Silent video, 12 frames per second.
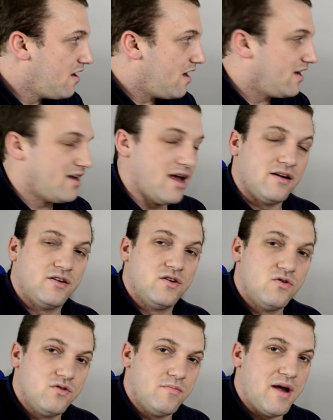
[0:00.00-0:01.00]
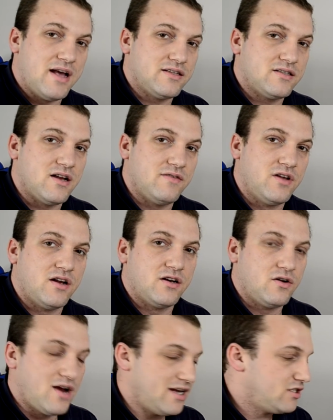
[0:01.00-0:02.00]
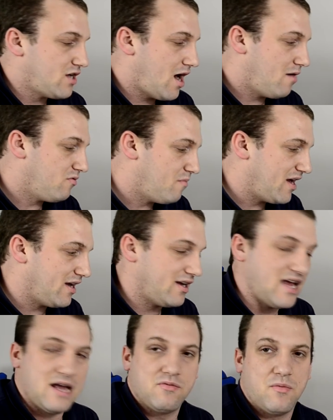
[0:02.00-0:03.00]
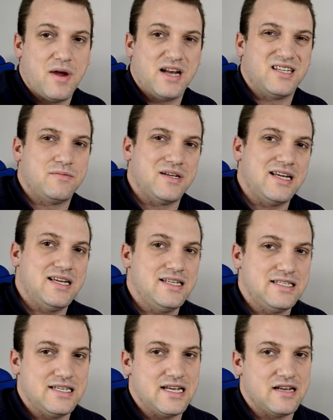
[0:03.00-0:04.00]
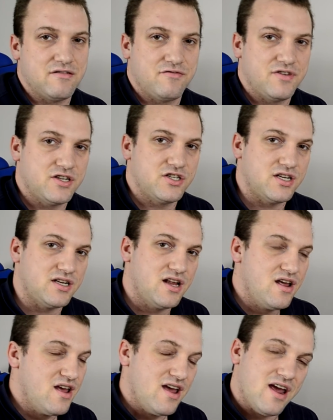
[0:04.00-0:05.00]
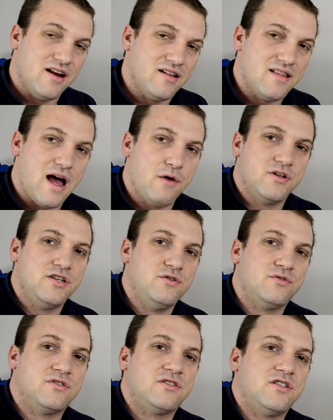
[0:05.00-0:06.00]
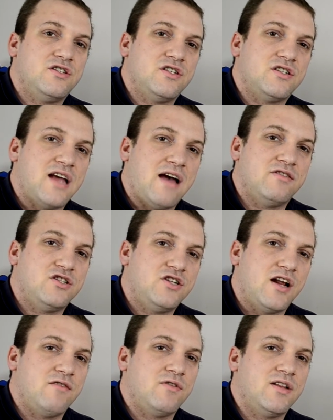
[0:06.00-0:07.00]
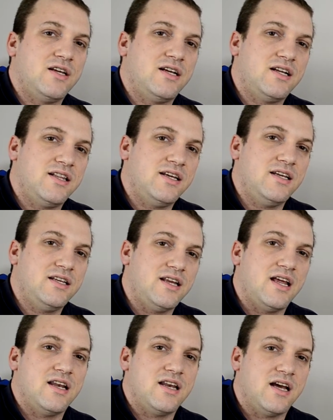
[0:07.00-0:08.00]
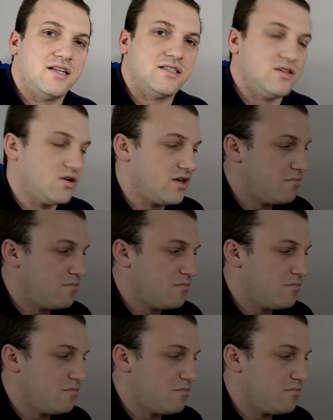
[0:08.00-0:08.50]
Again, Cooler Master have done a great job of making cable management easy and efficient and allowing users to just have a generally clean and nice looking